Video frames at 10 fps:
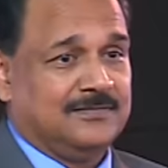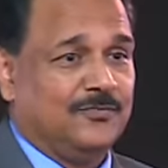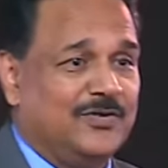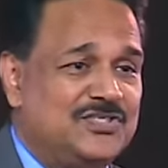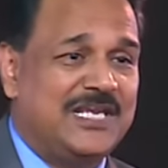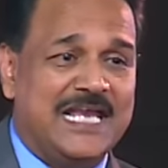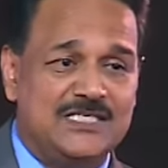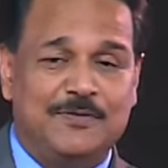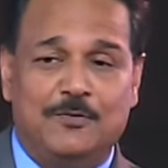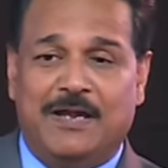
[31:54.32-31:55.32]
When she
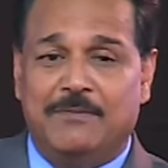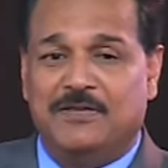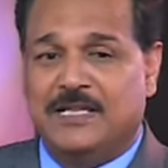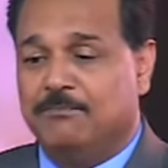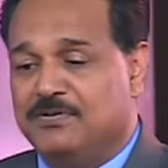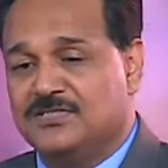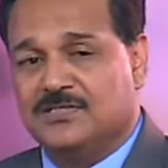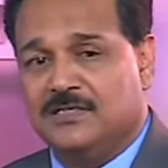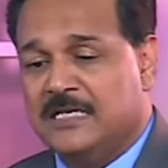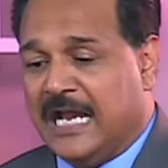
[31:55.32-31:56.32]
asked me to buy me that
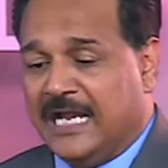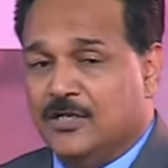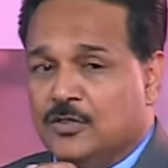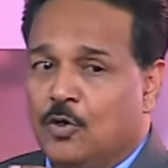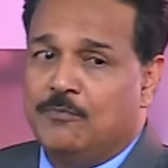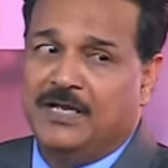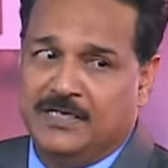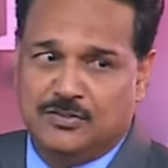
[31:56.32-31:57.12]
biscuit, I had no money